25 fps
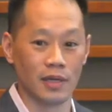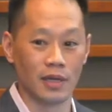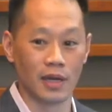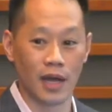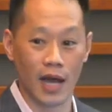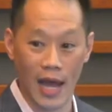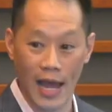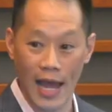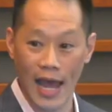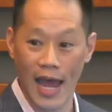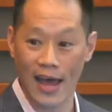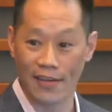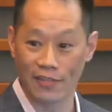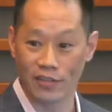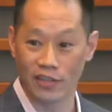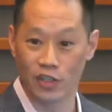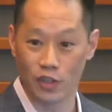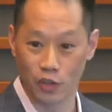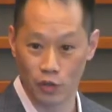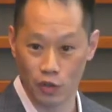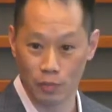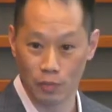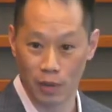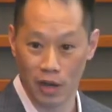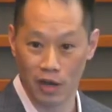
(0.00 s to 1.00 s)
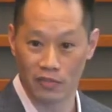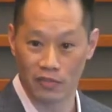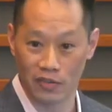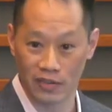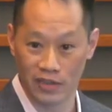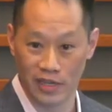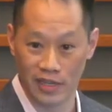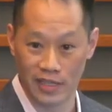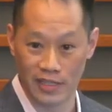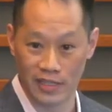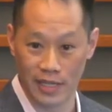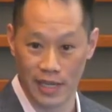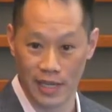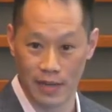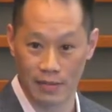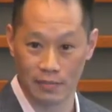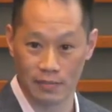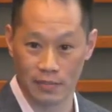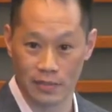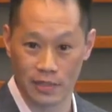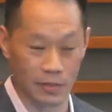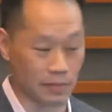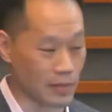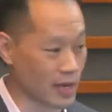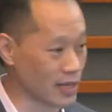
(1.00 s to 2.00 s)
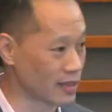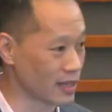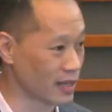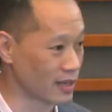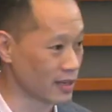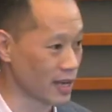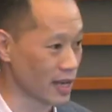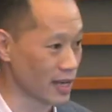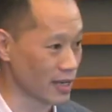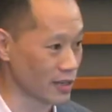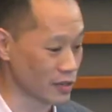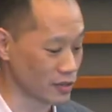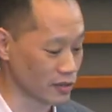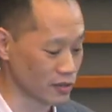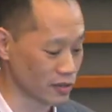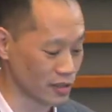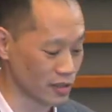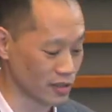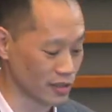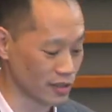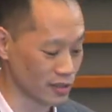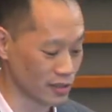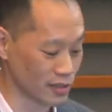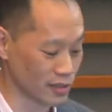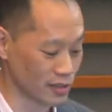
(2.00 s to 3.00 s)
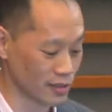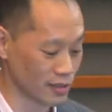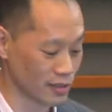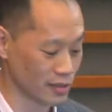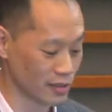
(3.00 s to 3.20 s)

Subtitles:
I have to do a pelvic exam to make that diagnosis.